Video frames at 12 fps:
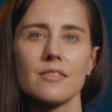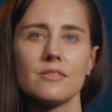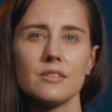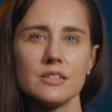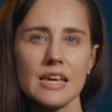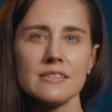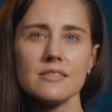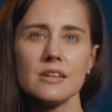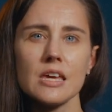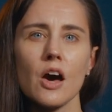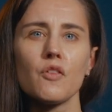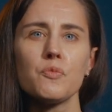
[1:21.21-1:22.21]
The
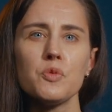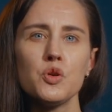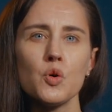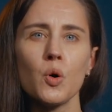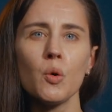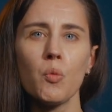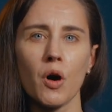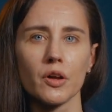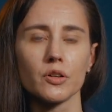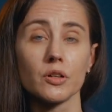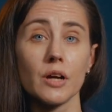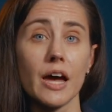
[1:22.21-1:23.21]
density of pure
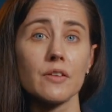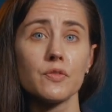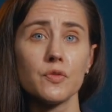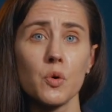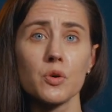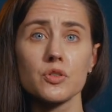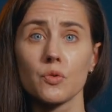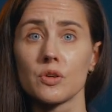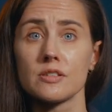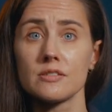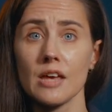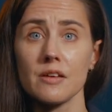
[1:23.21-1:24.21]
water at 4
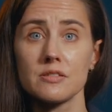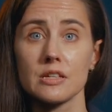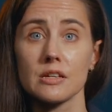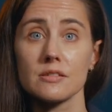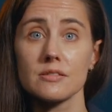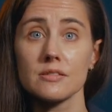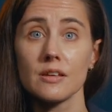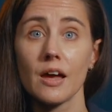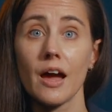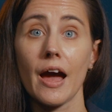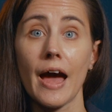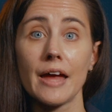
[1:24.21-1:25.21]
degrees Celsius
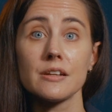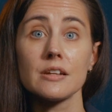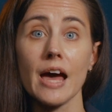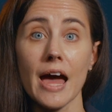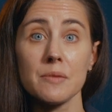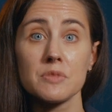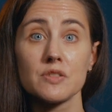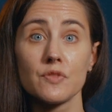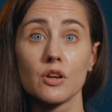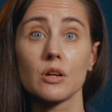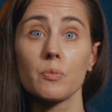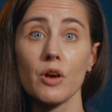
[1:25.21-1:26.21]
and at
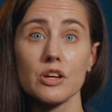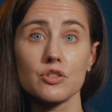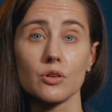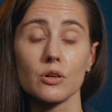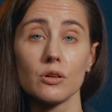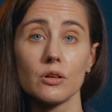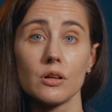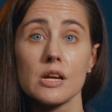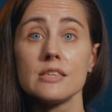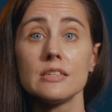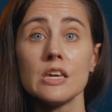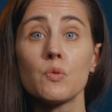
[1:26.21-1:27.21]
atmospheric pressure
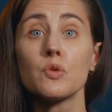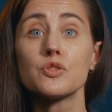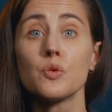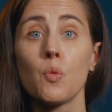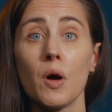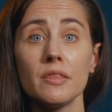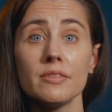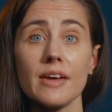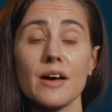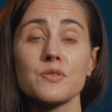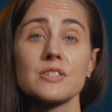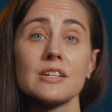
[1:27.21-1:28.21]
is equal to
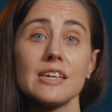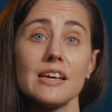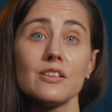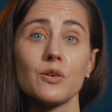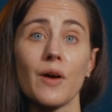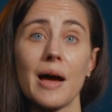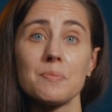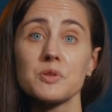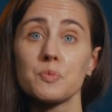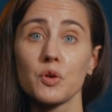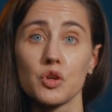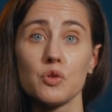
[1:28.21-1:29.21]
1,000 kilograms
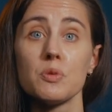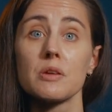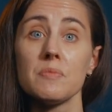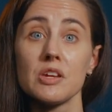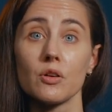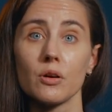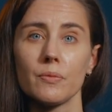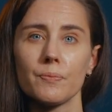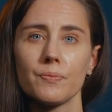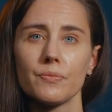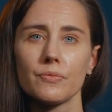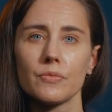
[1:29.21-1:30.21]
per cubic meter.
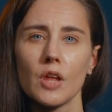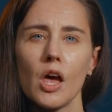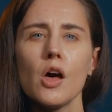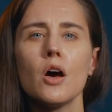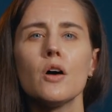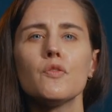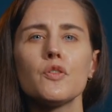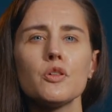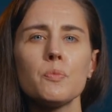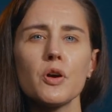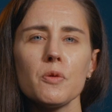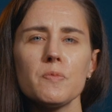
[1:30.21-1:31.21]
For the
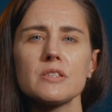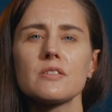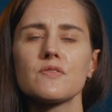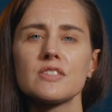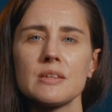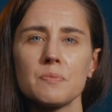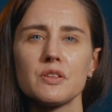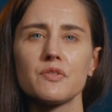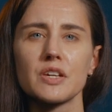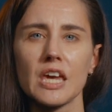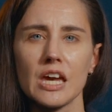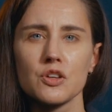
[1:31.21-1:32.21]
purpose of
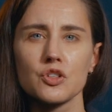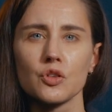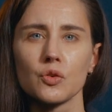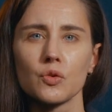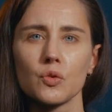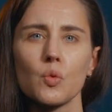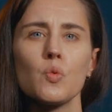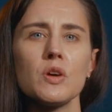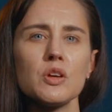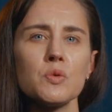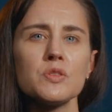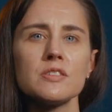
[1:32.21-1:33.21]
simplification,
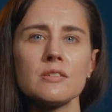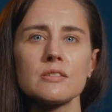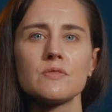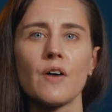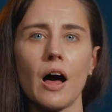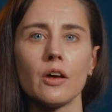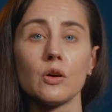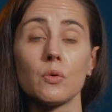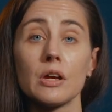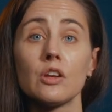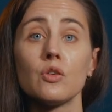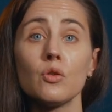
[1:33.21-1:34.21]
we use this value
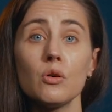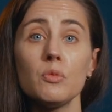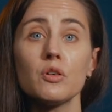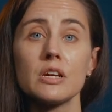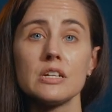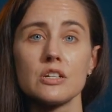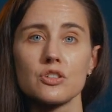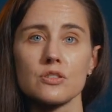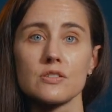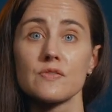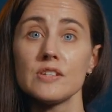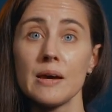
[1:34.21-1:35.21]
in normal
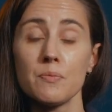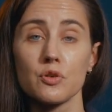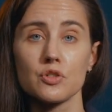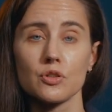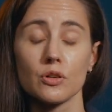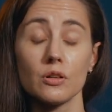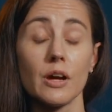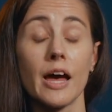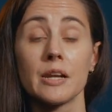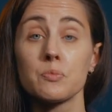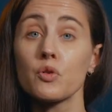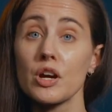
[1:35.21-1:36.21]
conditions of temperature
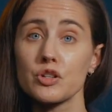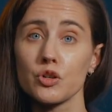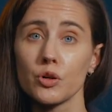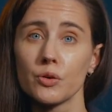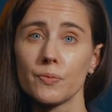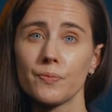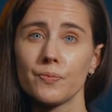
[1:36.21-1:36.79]
and pressure.